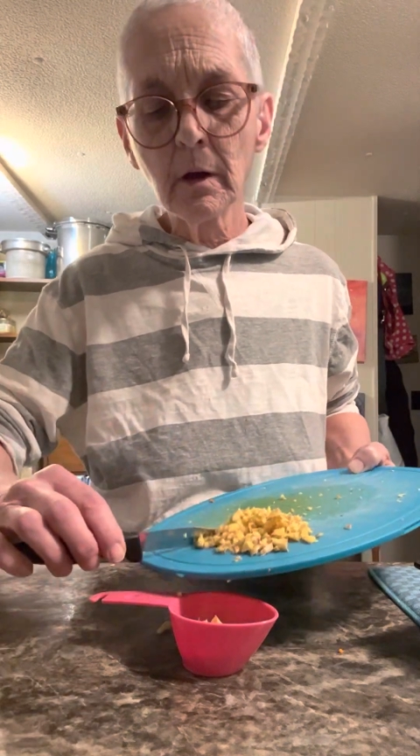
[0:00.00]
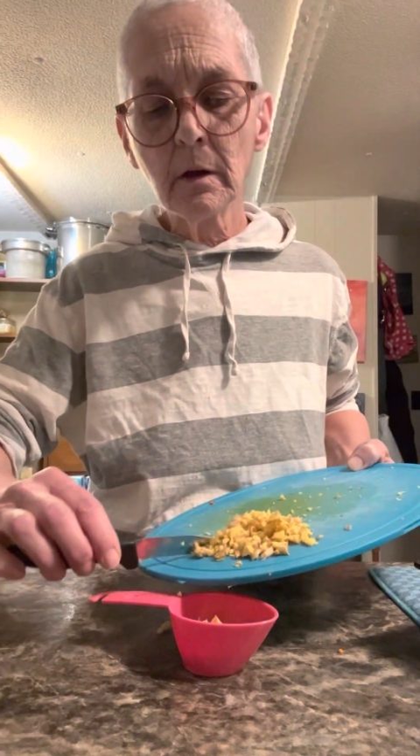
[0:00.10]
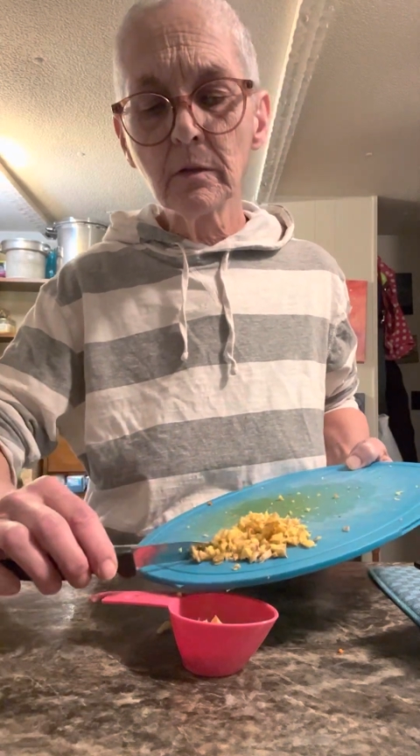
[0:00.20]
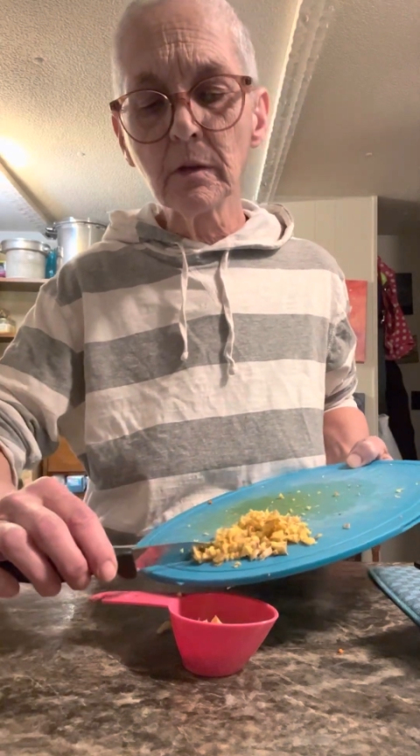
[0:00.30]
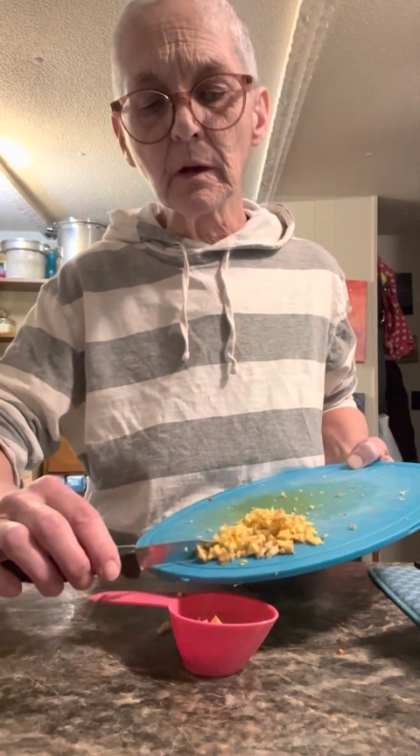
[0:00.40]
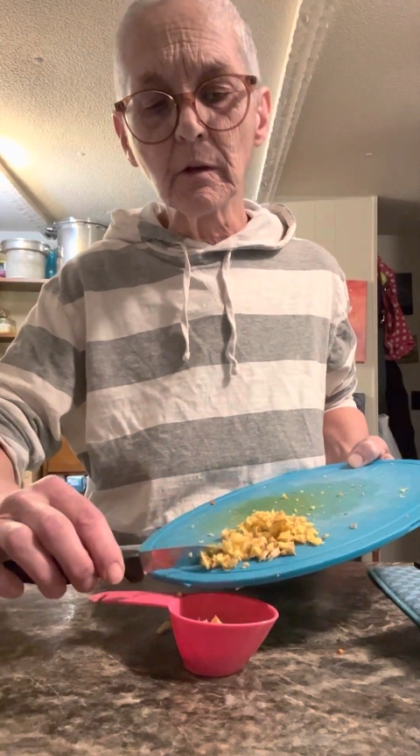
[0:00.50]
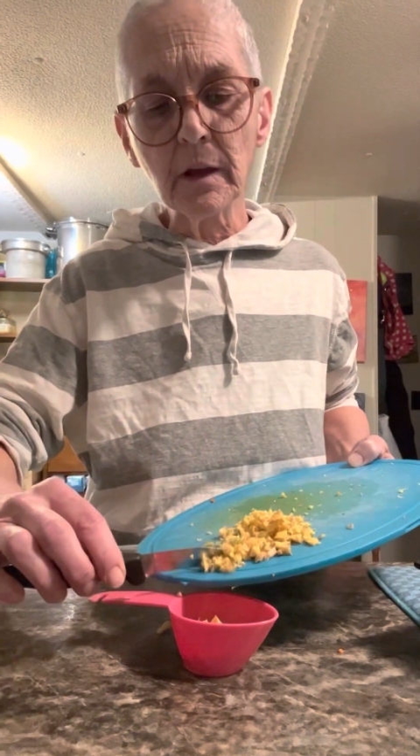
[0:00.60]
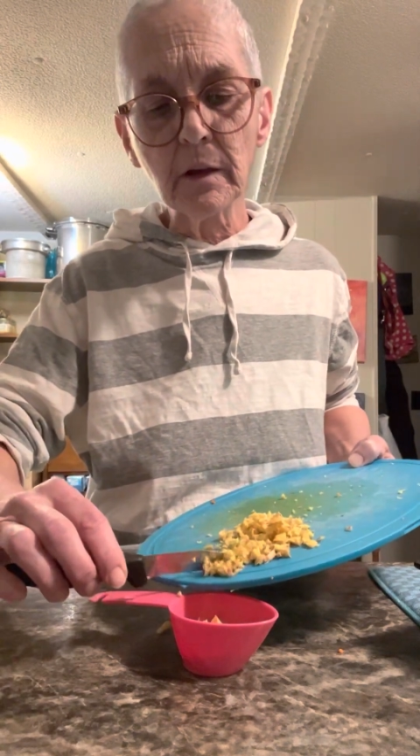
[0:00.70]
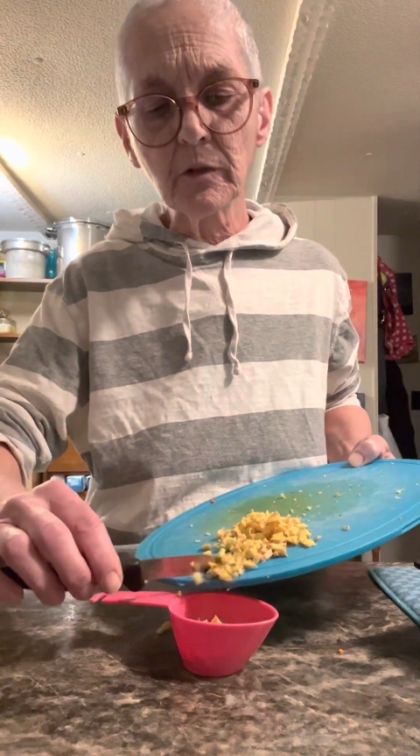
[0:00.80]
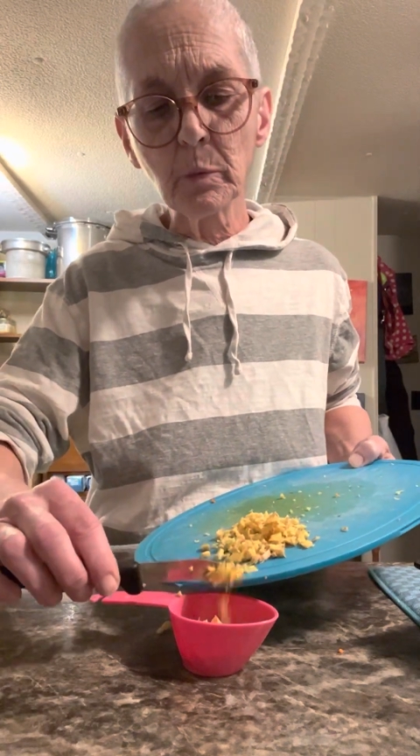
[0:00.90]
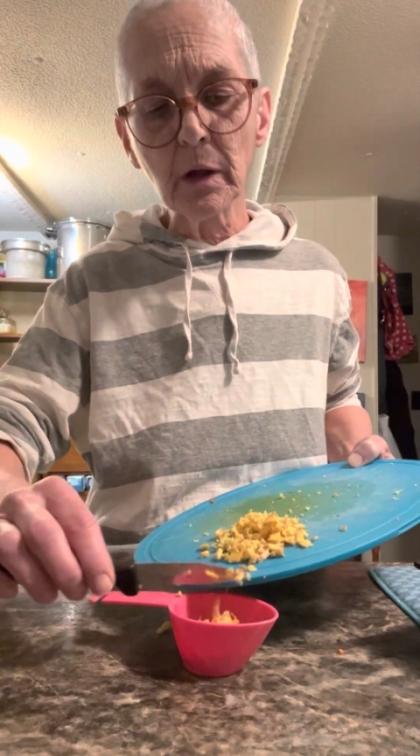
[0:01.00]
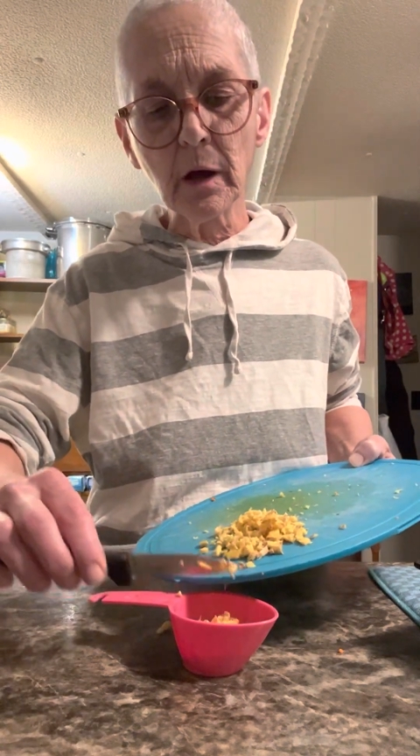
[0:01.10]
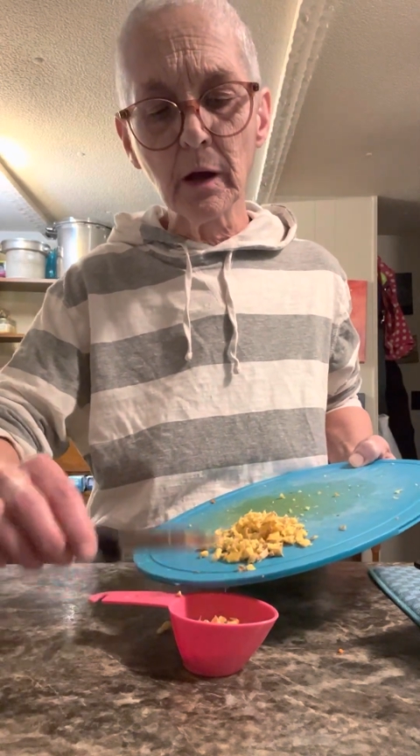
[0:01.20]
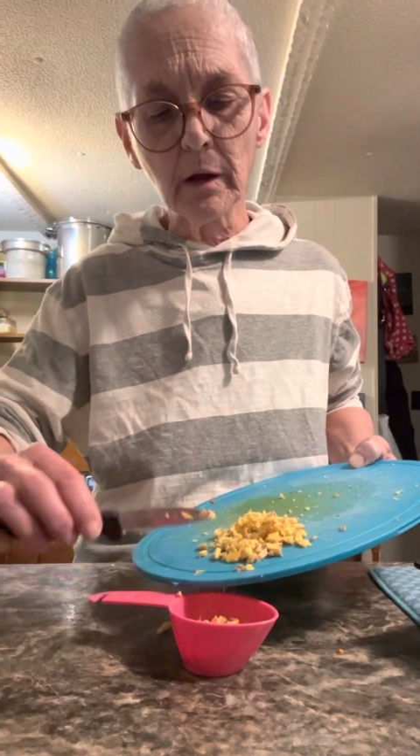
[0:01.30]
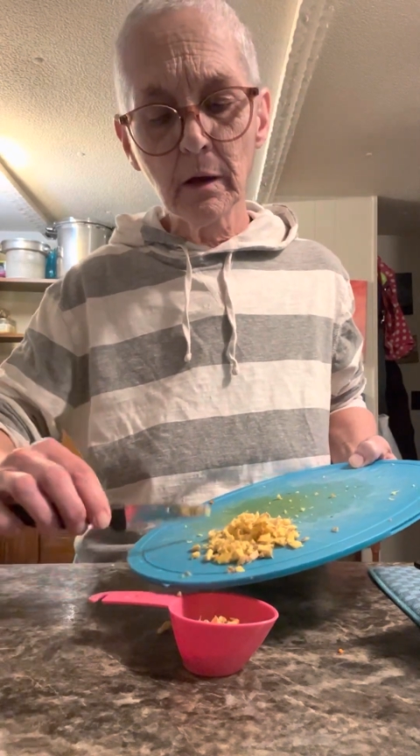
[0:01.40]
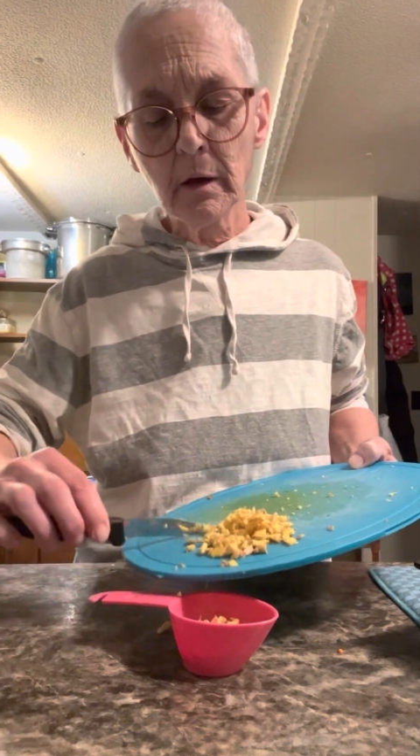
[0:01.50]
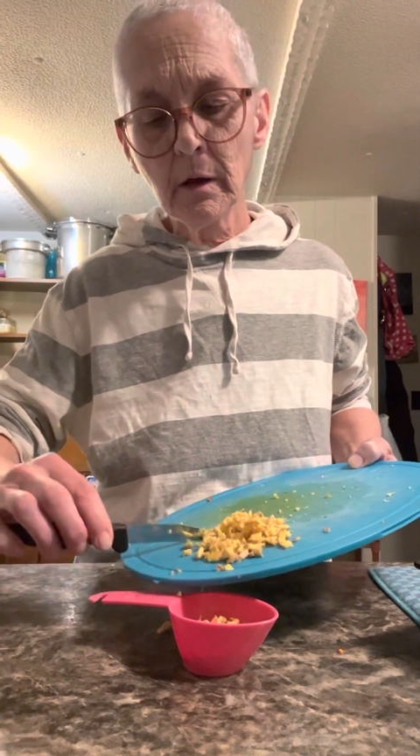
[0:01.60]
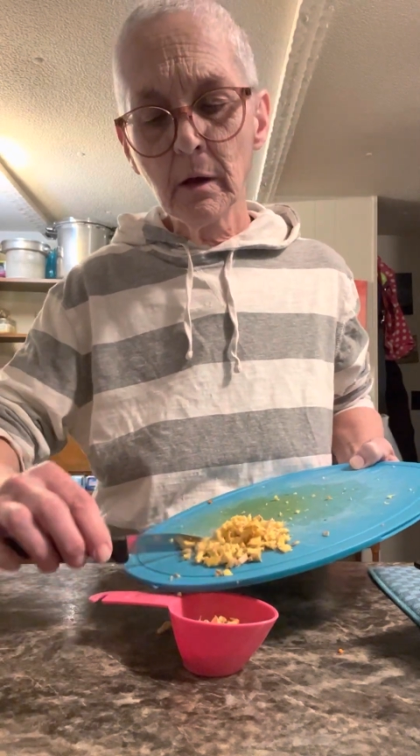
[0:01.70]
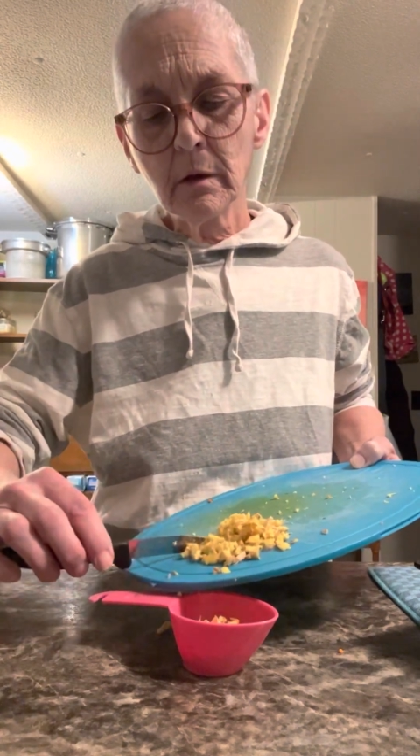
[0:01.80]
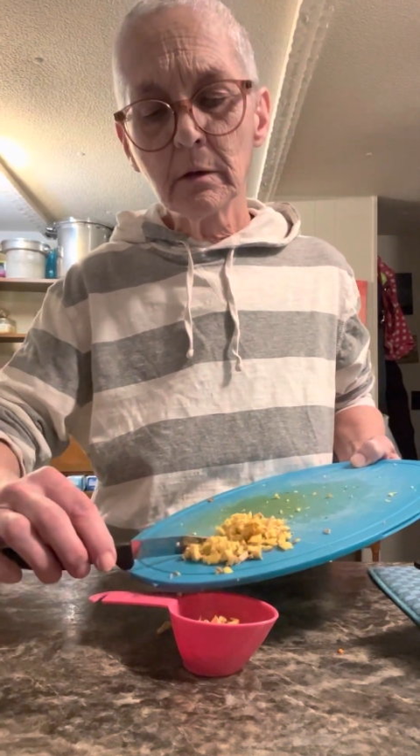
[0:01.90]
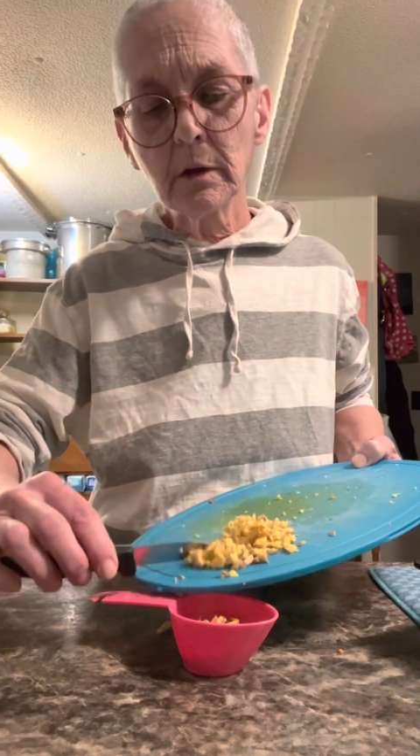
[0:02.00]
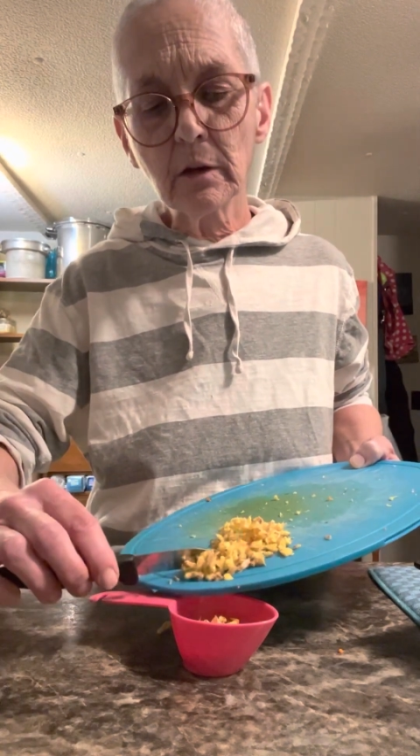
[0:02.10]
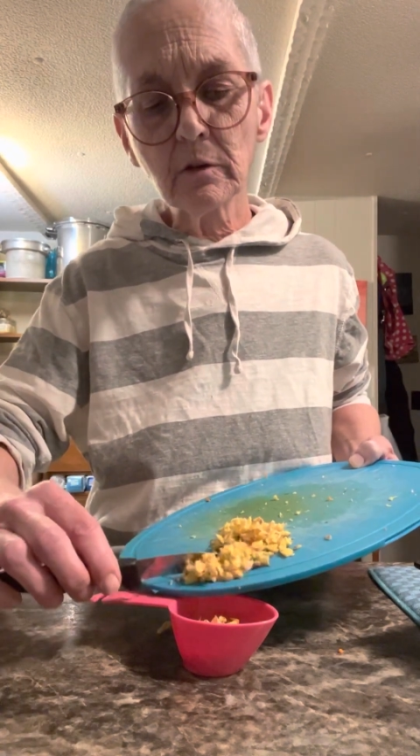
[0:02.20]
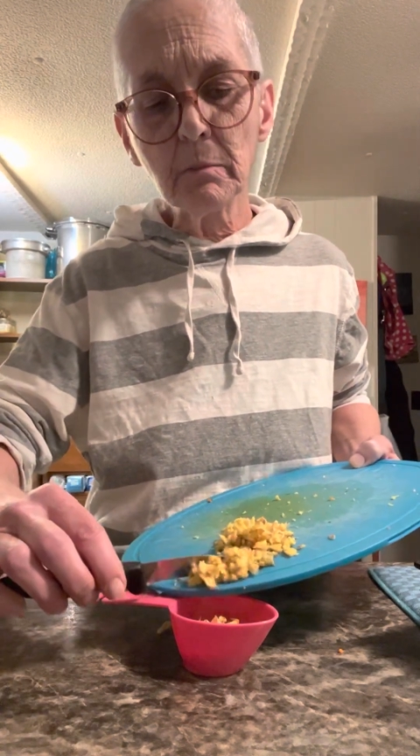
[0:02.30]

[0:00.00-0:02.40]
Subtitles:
So that's when I got